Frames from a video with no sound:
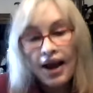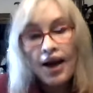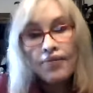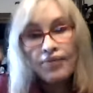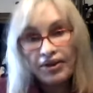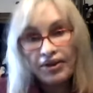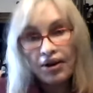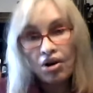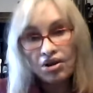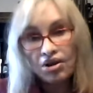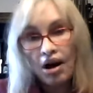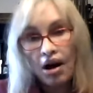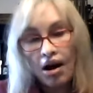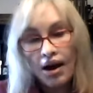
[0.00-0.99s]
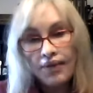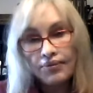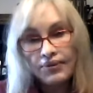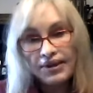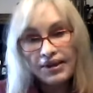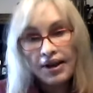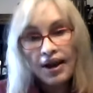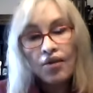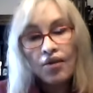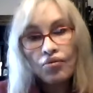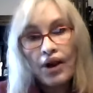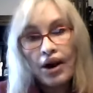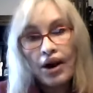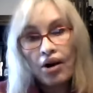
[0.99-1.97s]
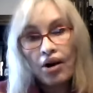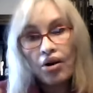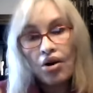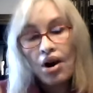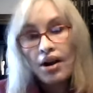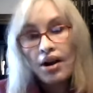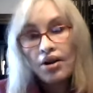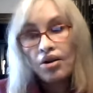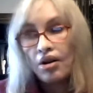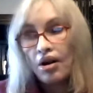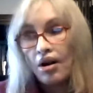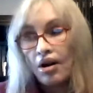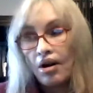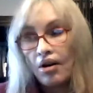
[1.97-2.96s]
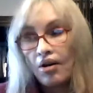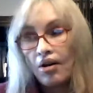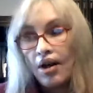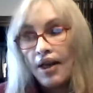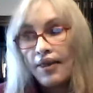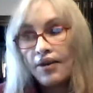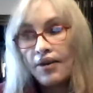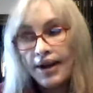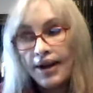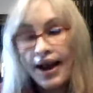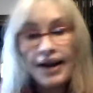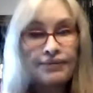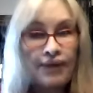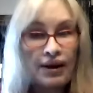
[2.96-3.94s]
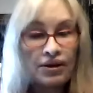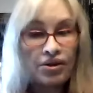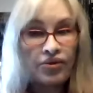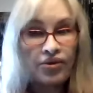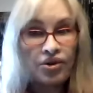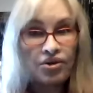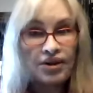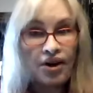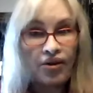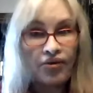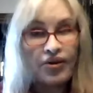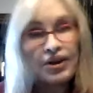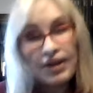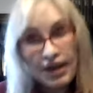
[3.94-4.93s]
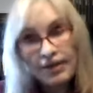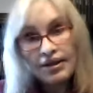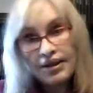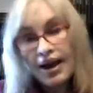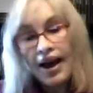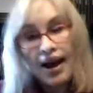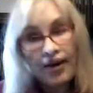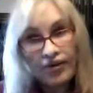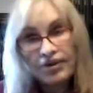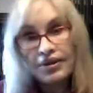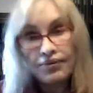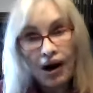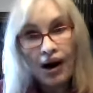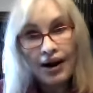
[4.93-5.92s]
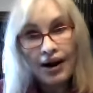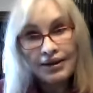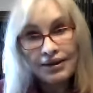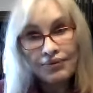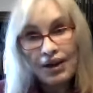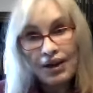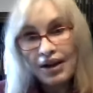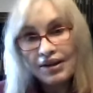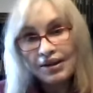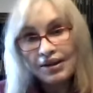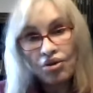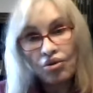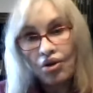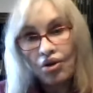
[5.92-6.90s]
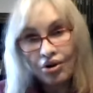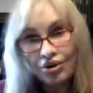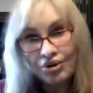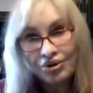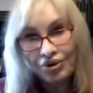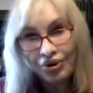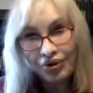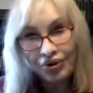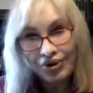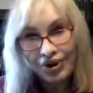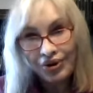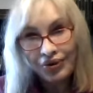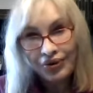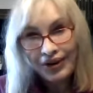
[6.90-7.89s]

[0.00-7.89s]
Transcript: But there are times where there's an aspect of yourself that needs to have a demise because it no longer serves you.